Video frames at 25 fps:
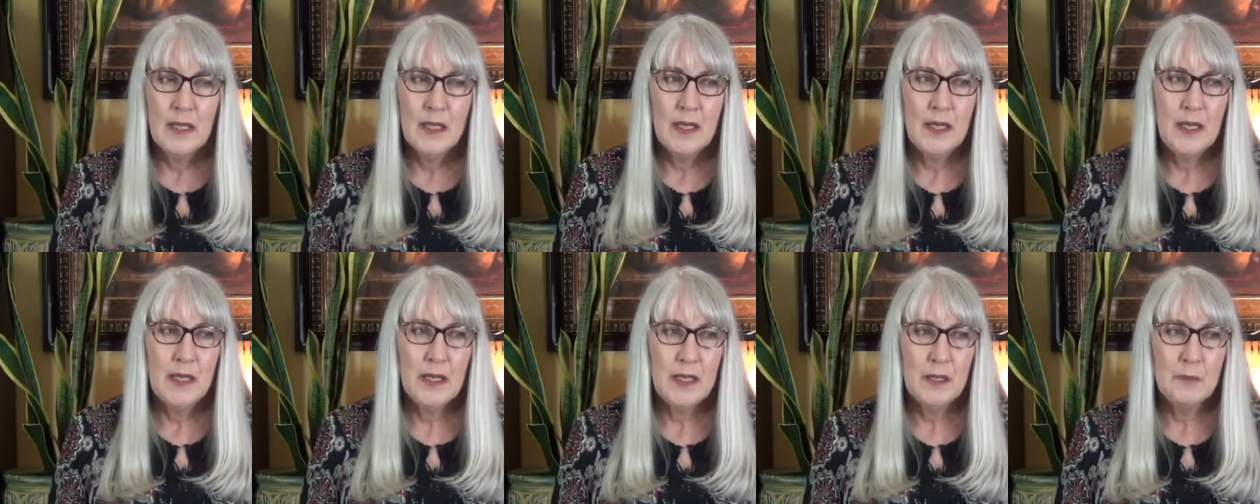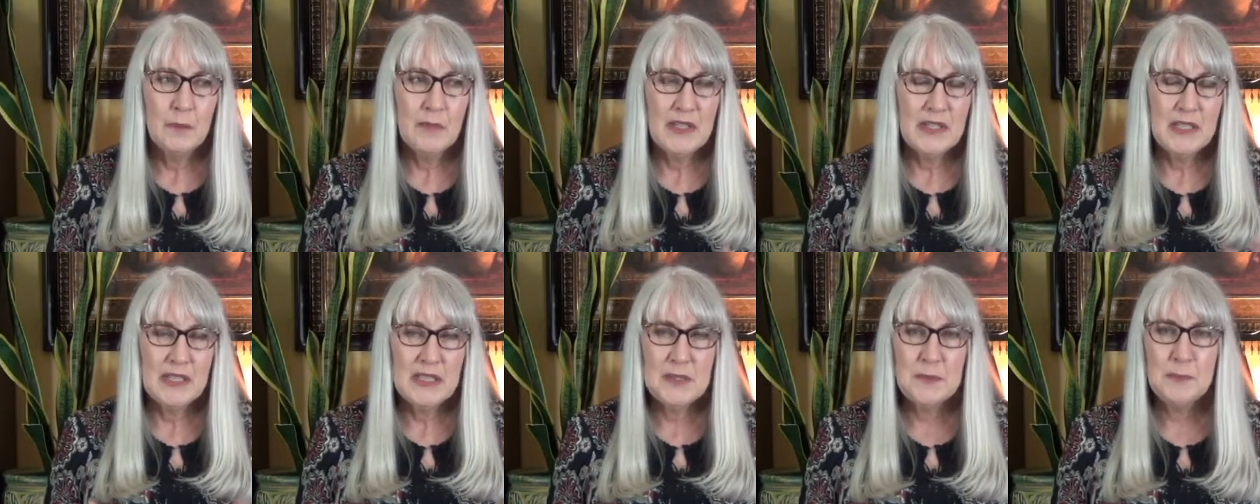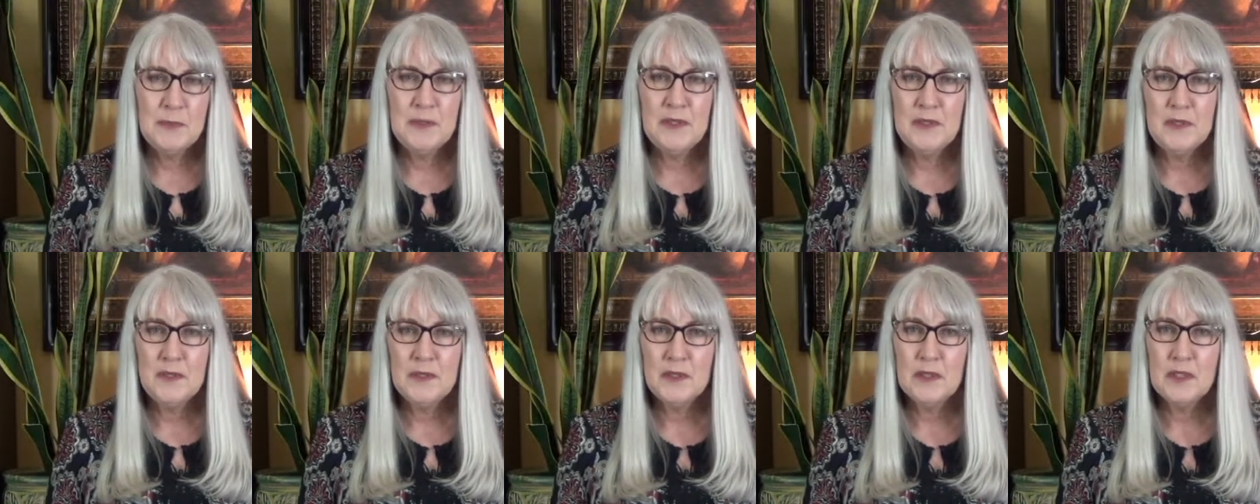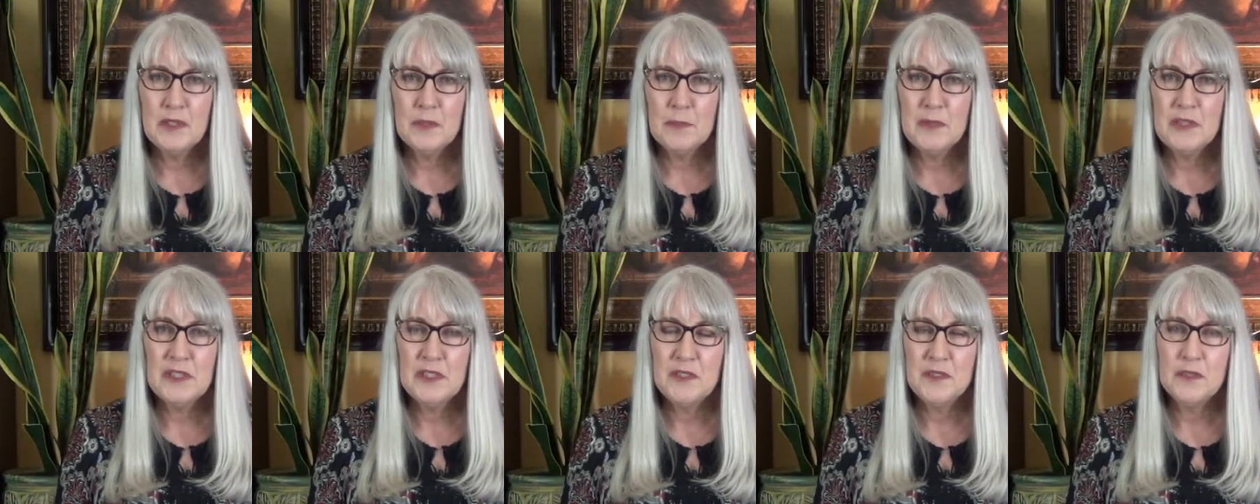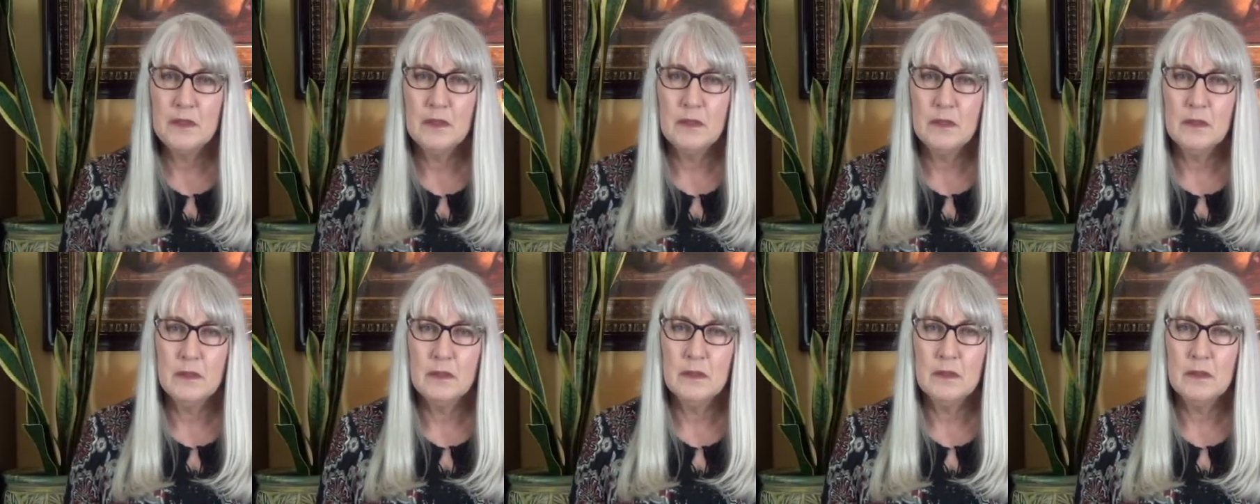And my husband took me
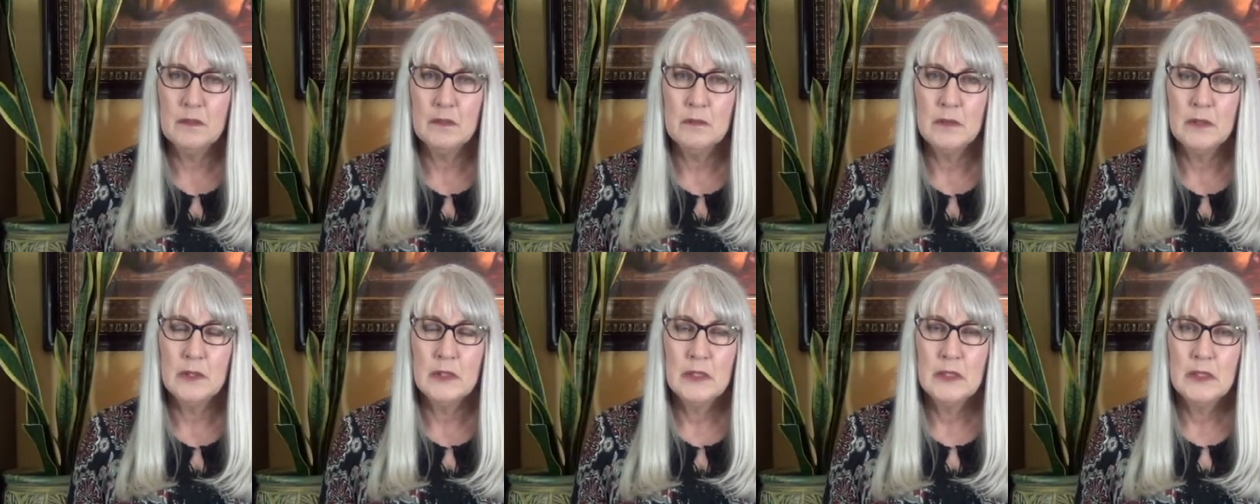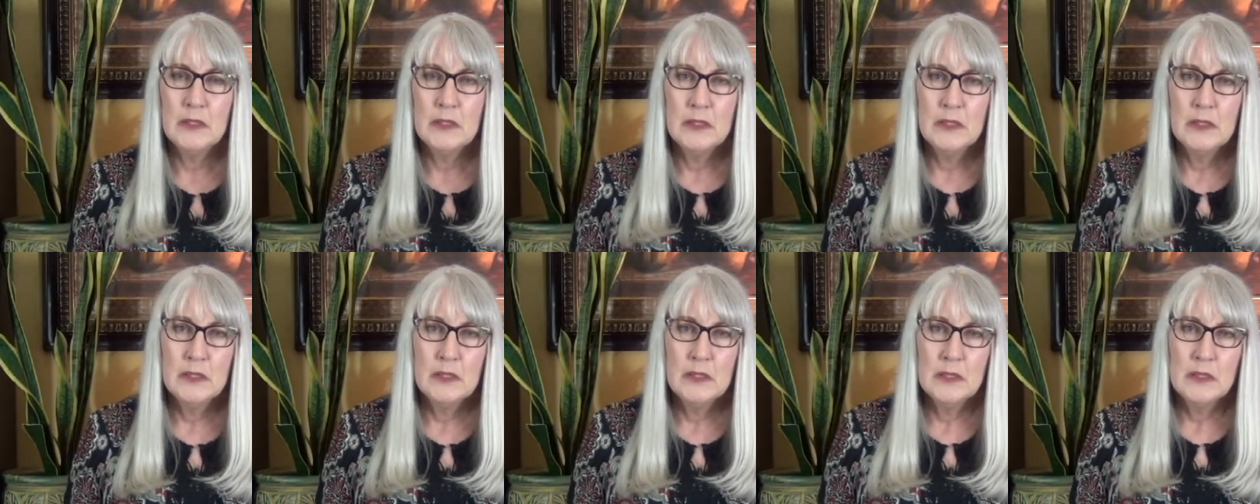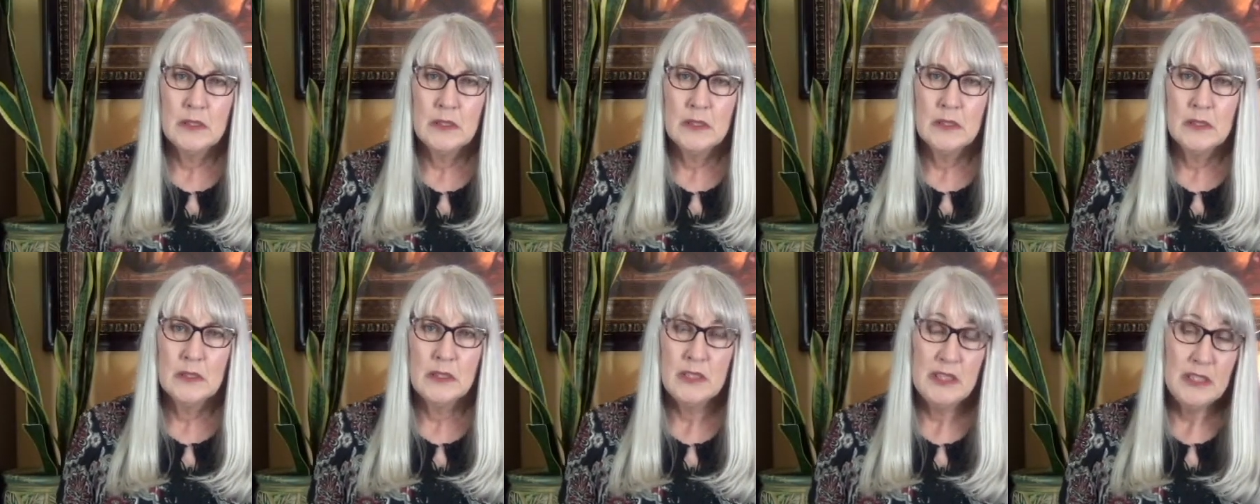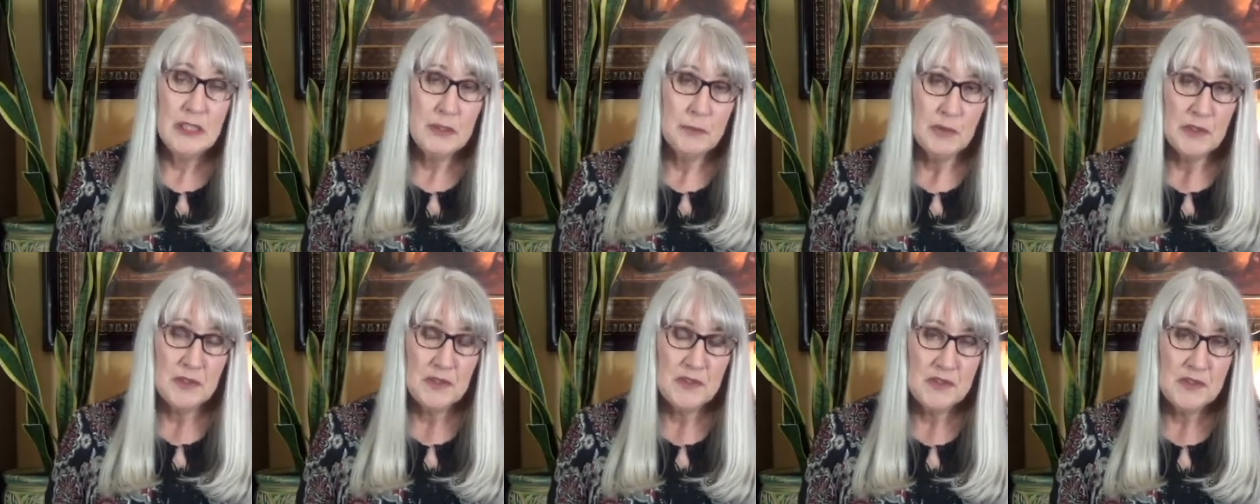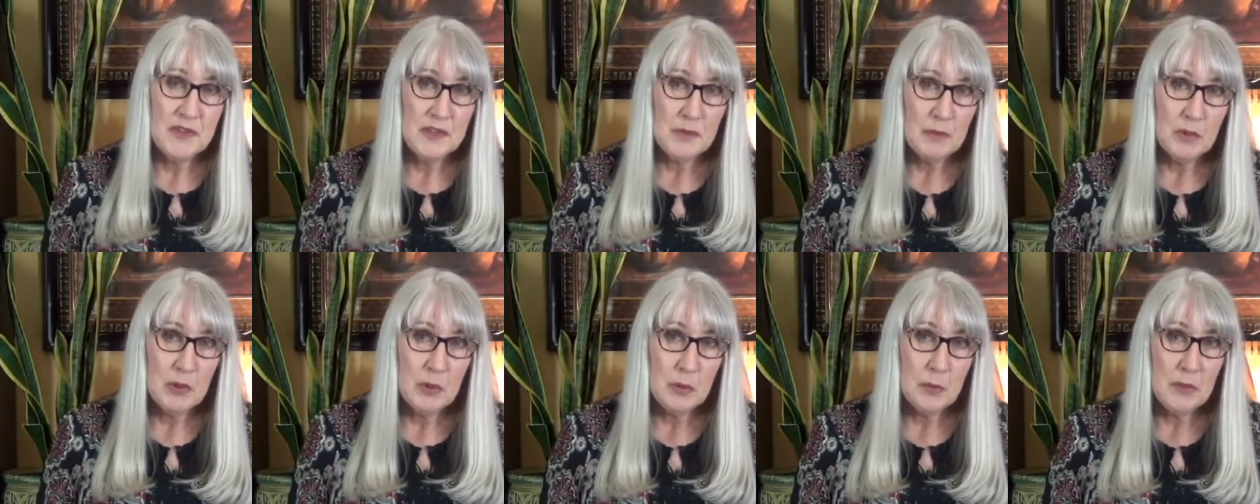to the emergency
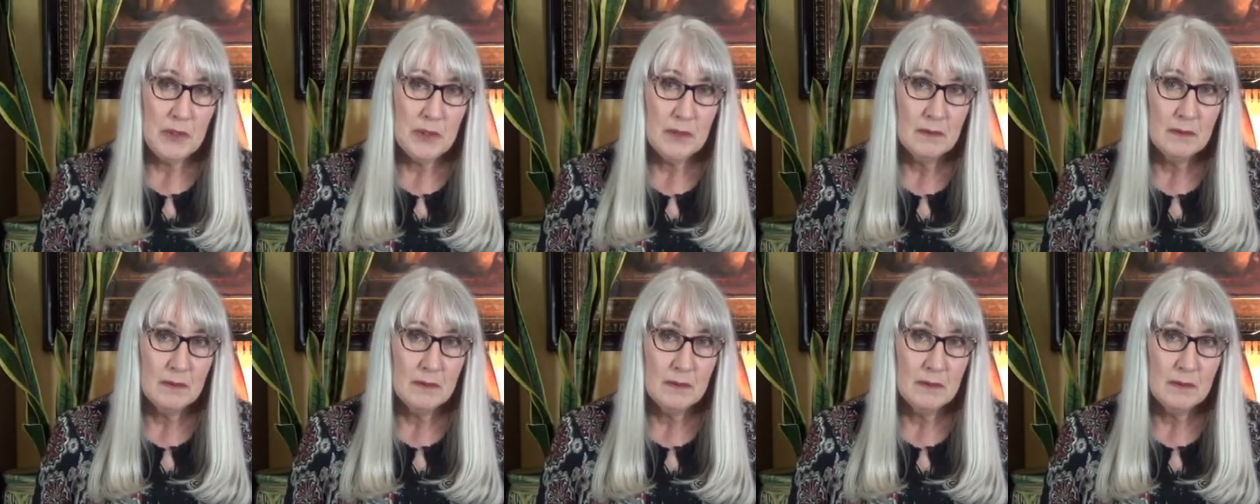room.